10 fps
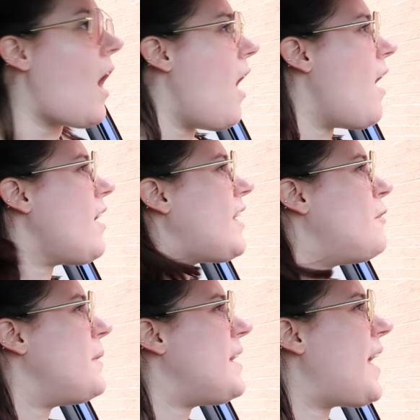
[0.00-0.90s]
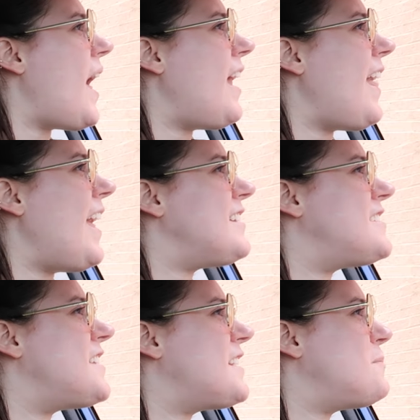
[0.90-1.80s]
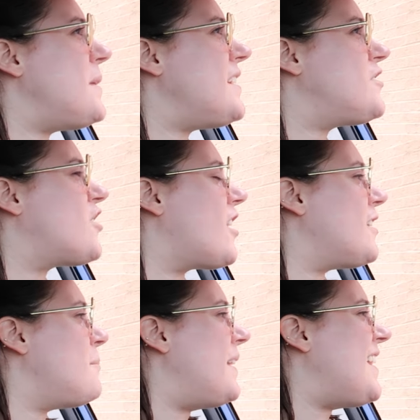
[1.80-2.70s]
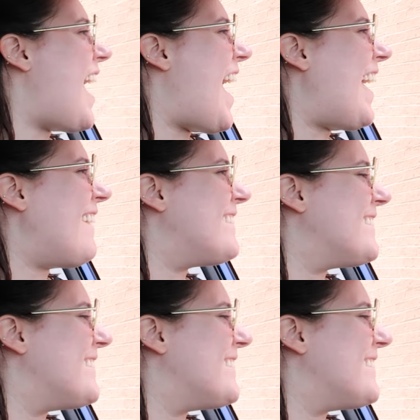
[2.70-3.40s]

Can we get a 6-piece chocolate beignet?